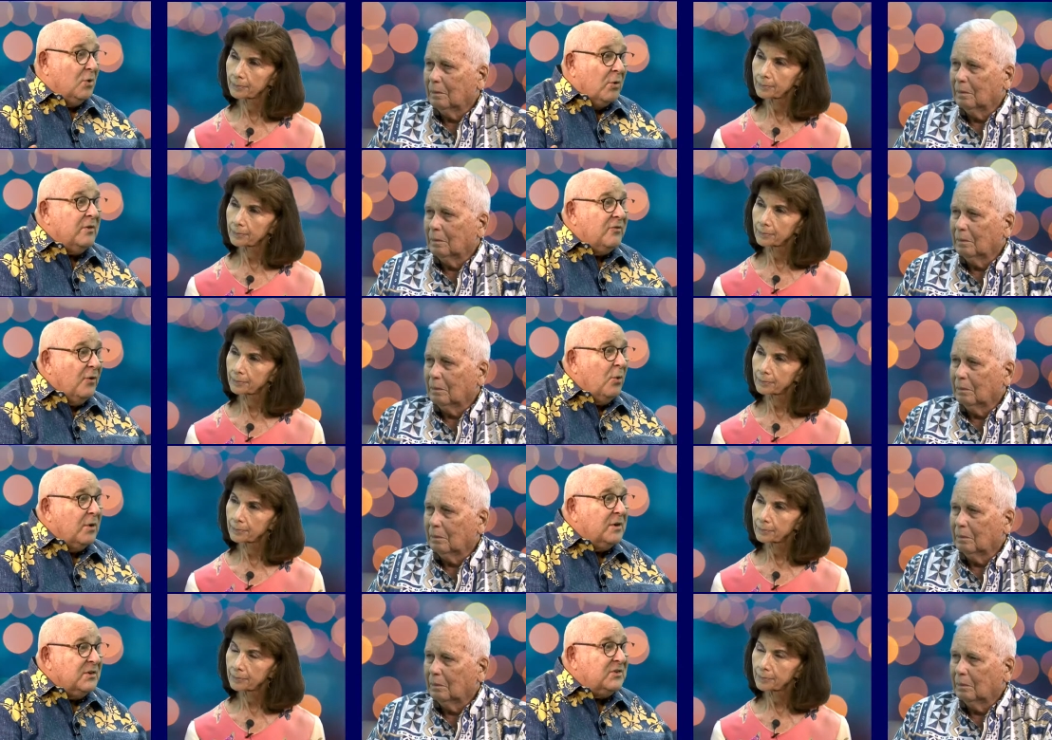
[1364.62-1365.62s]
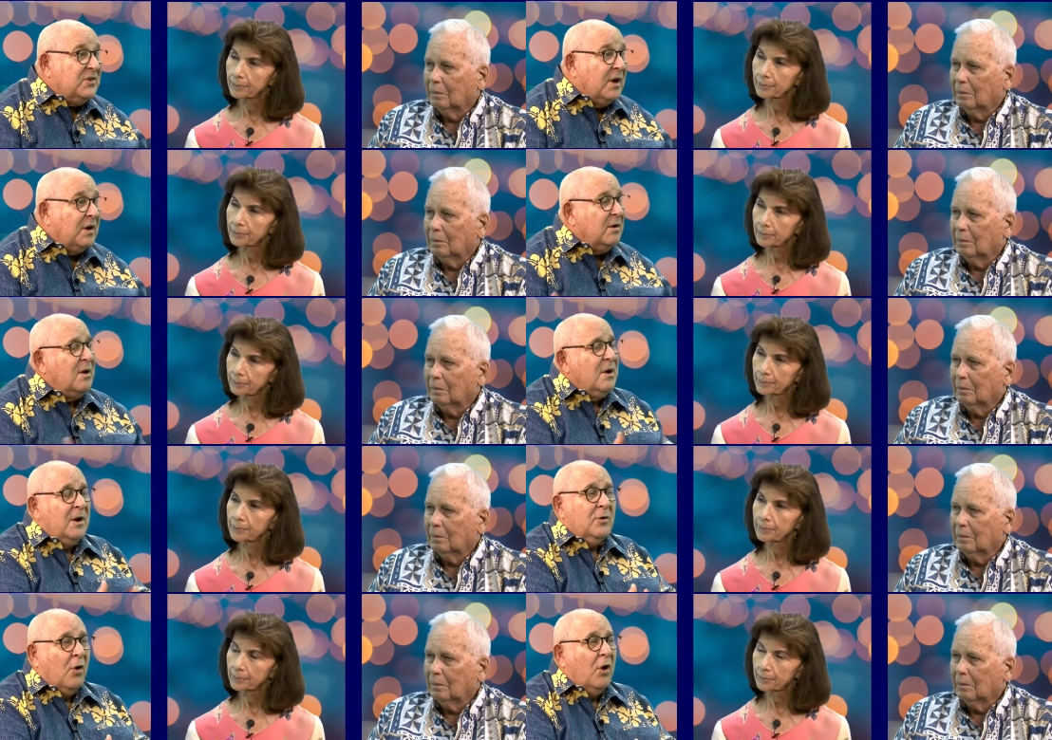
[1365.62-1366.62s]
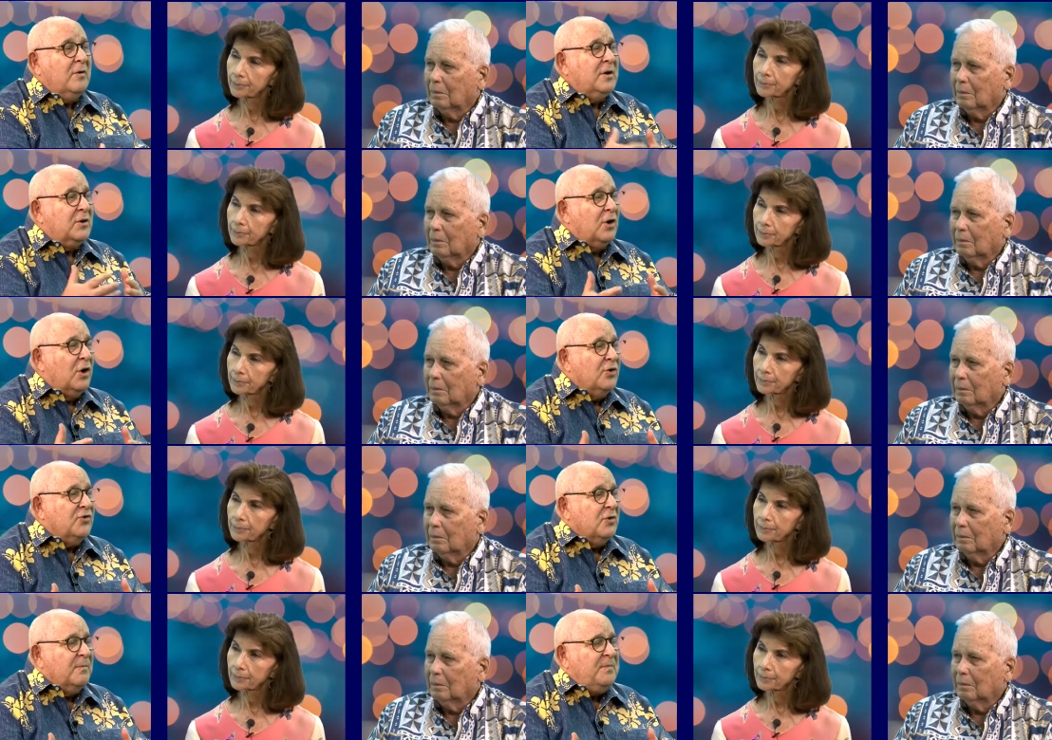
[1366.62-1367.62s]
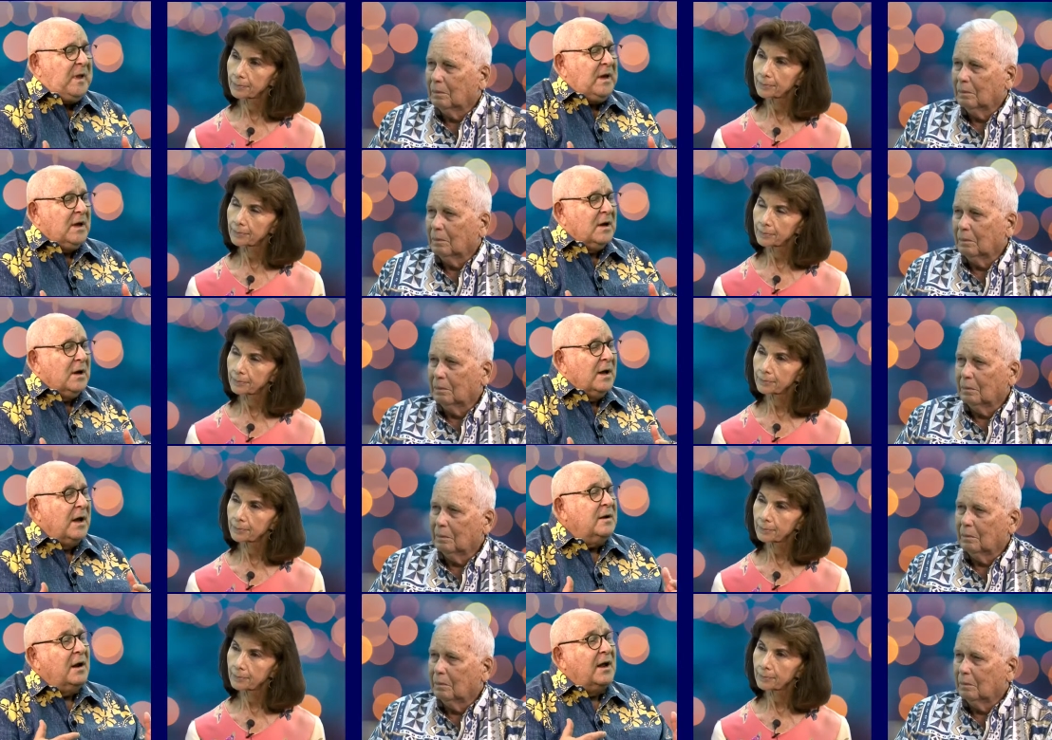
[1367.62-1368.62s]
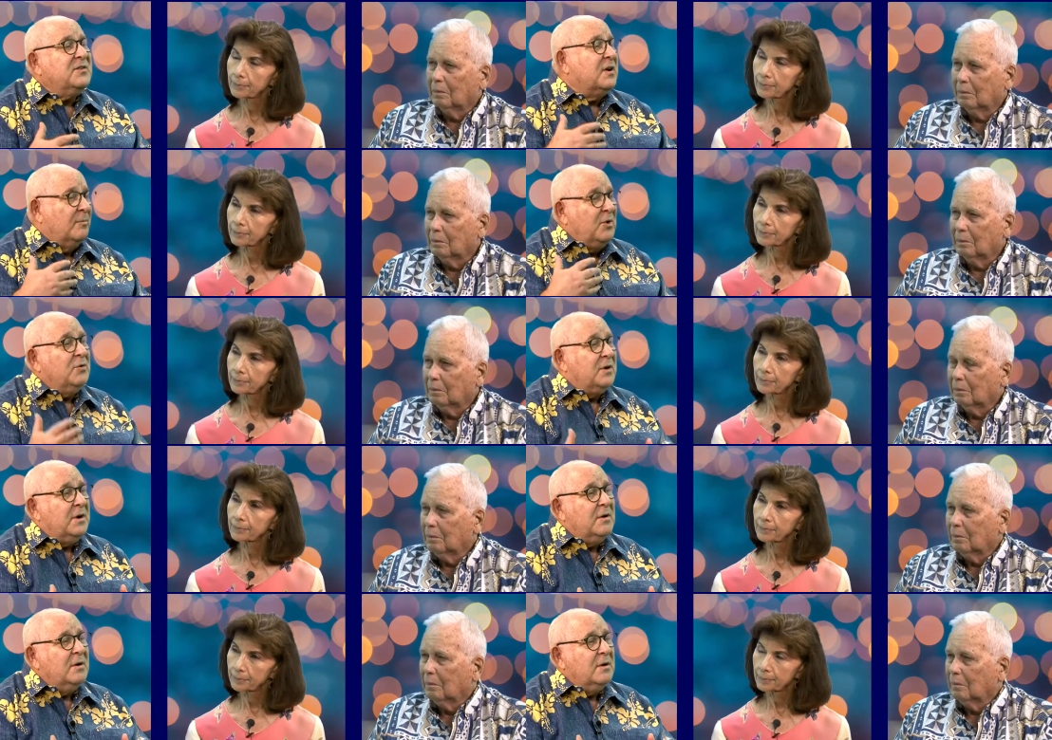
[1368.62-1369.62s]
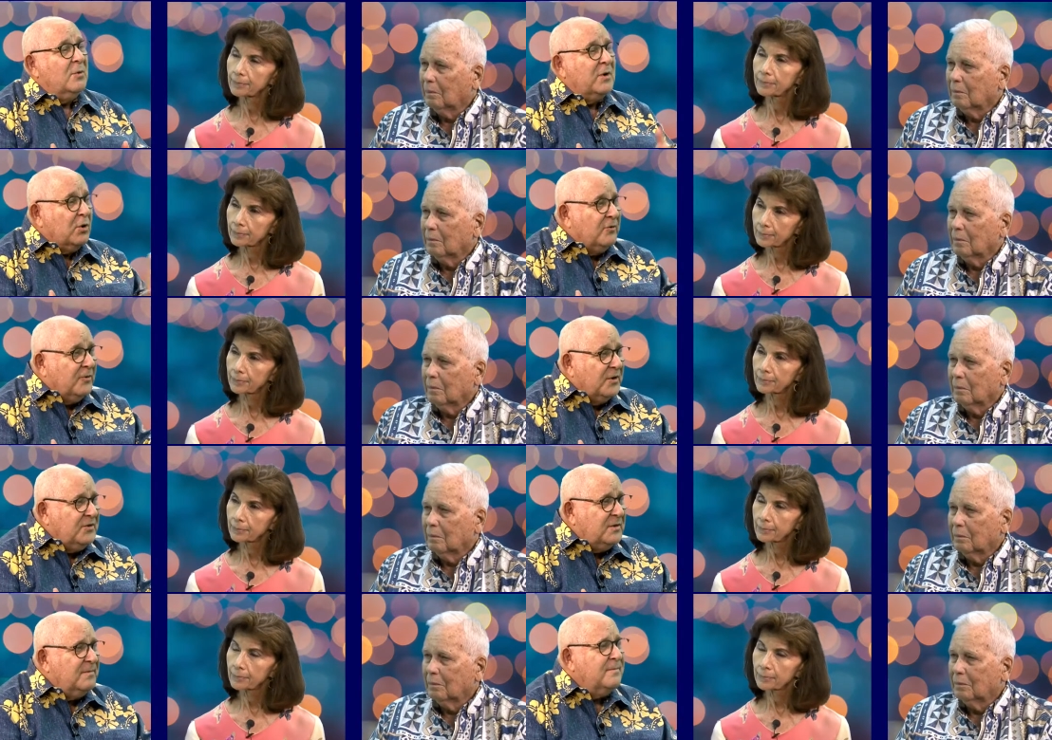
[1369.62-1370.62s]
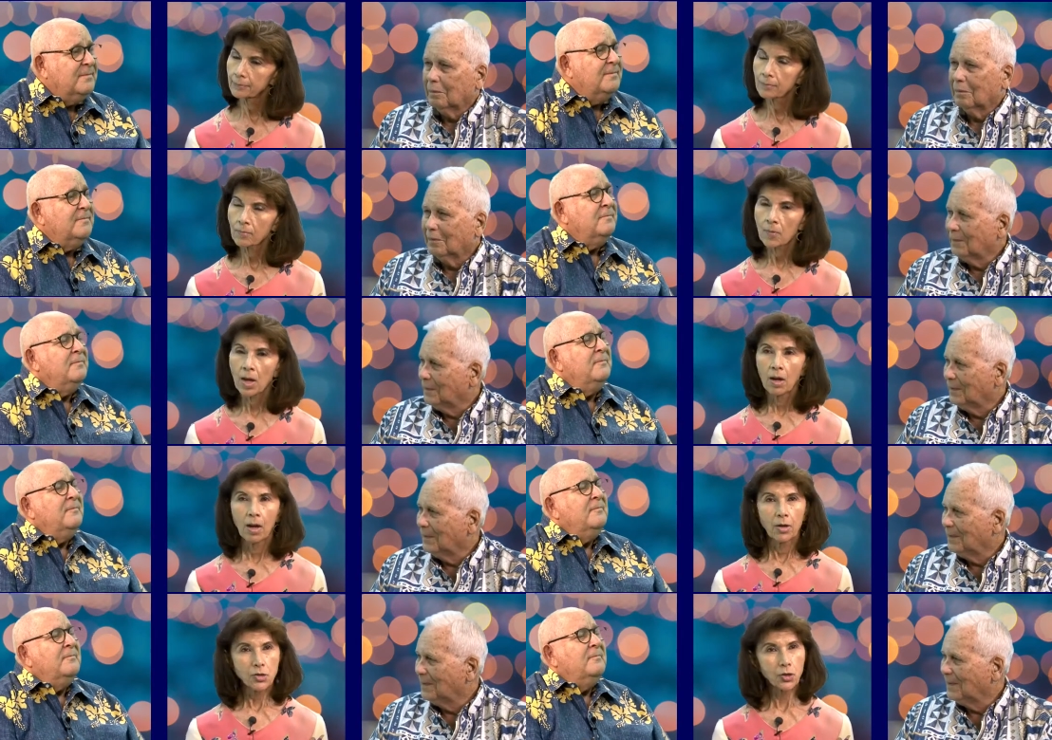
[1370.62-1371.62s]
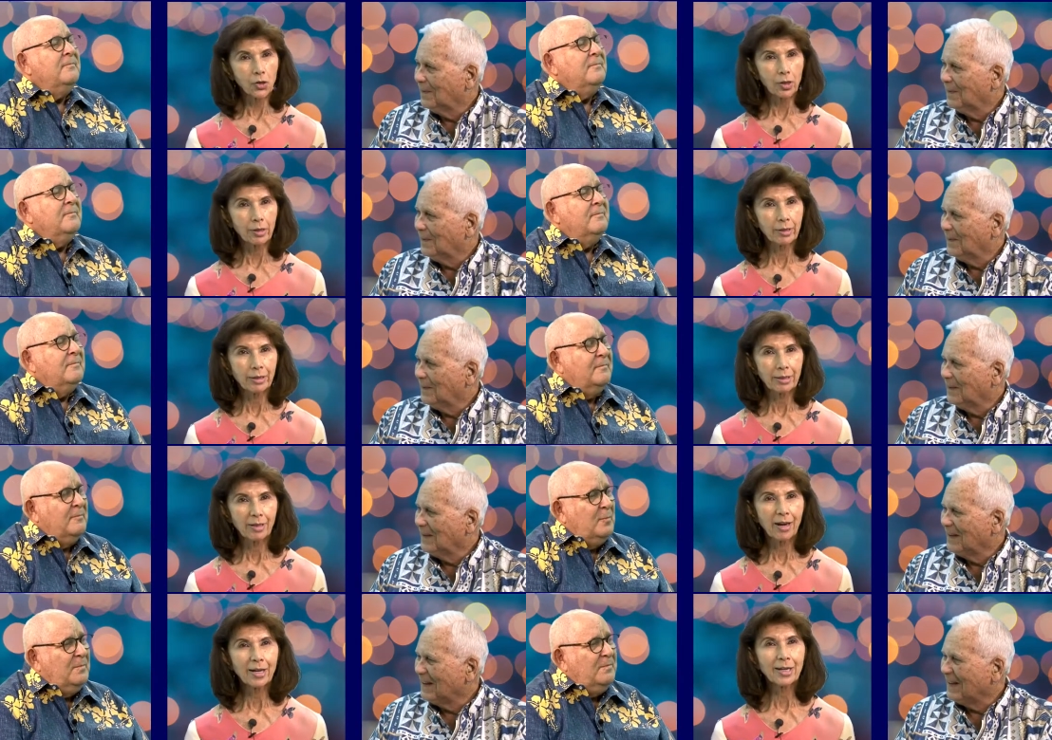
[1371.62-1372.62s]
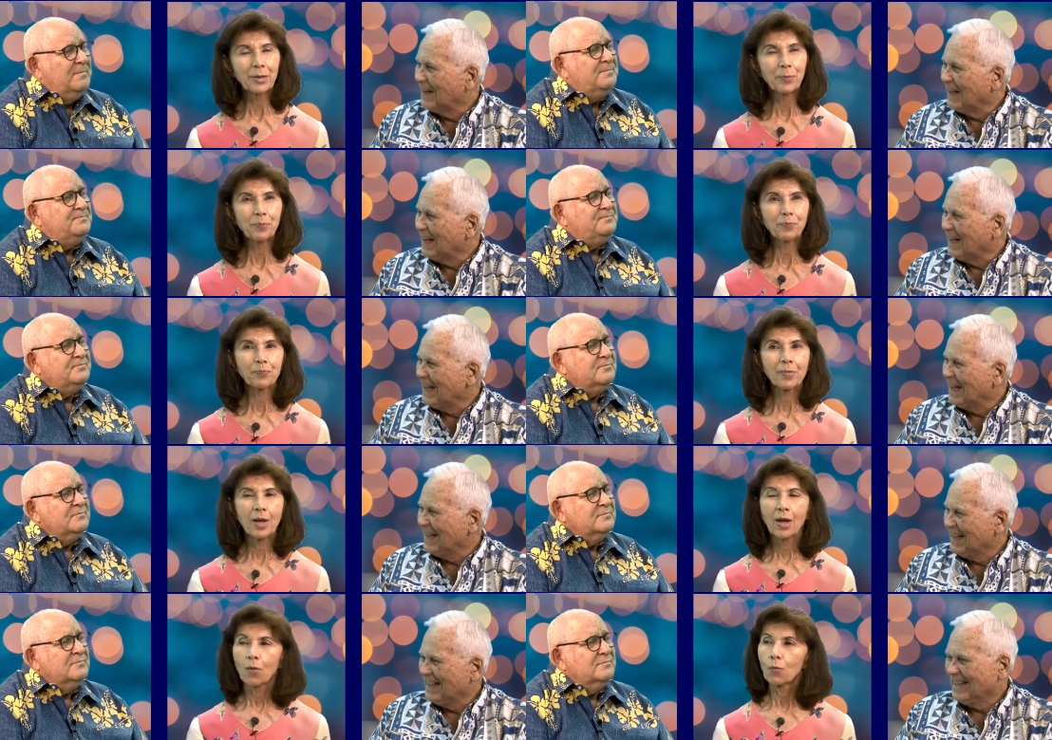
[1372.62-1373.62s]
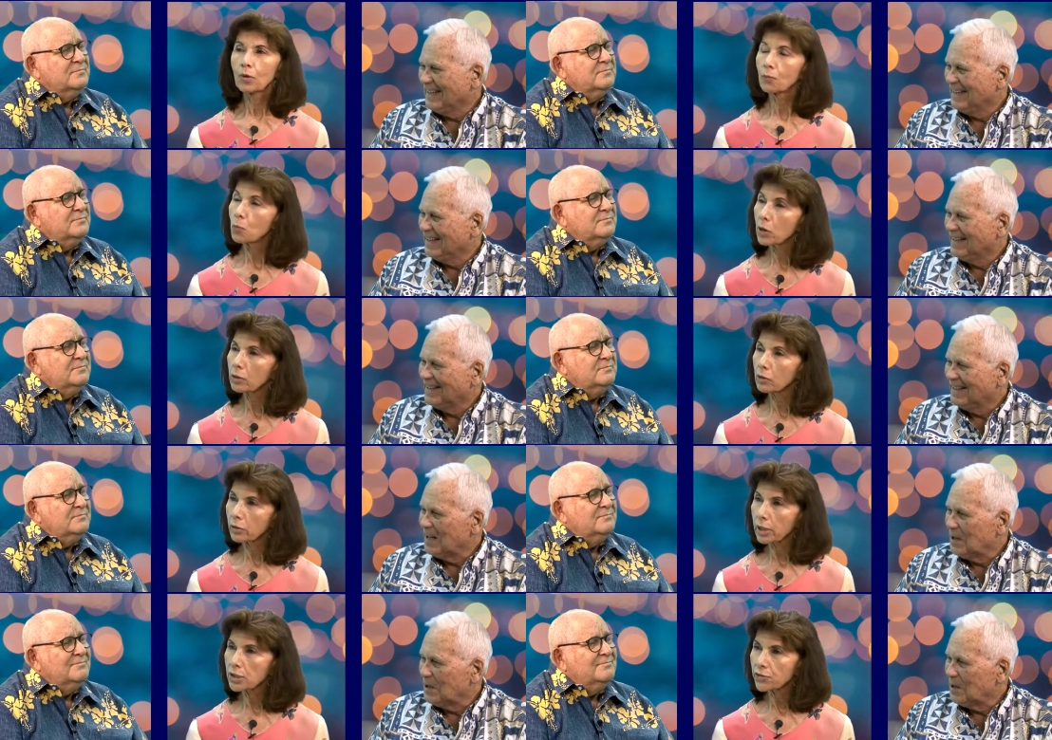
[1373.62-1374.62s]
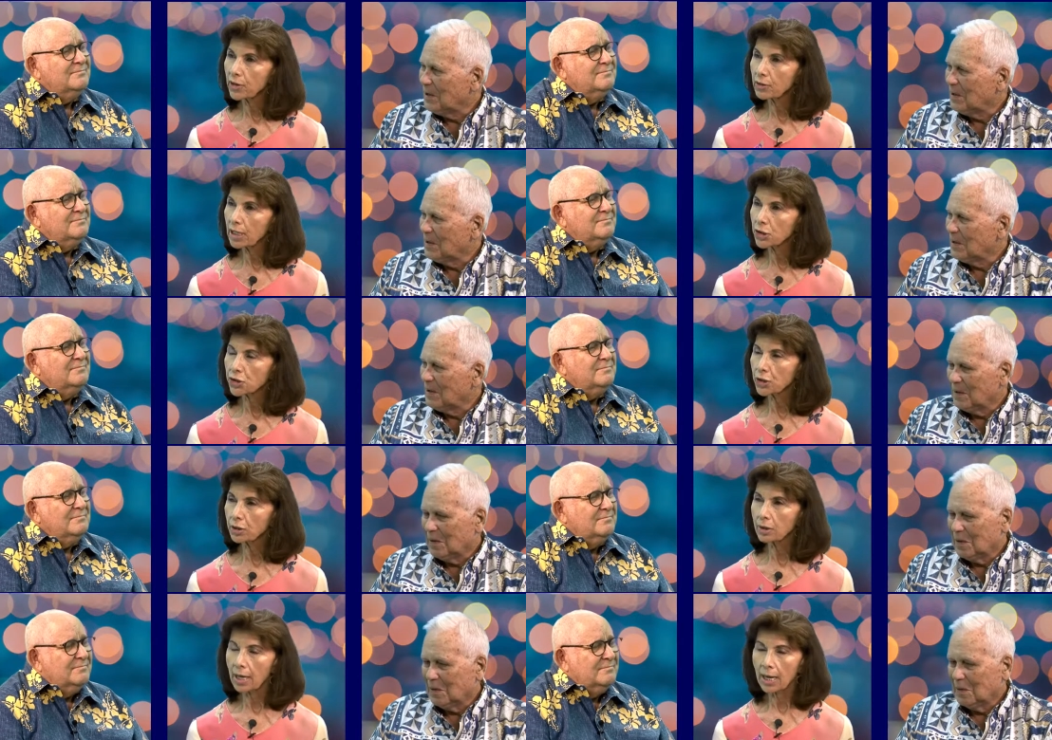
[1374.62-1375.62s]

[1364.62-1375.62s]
Speaker 1: going forward in the state, in art, in culture, uh, and as a community. Want to go
Speaker 2: first? Sure. Um... Well, Moanalua Gardens Foundation,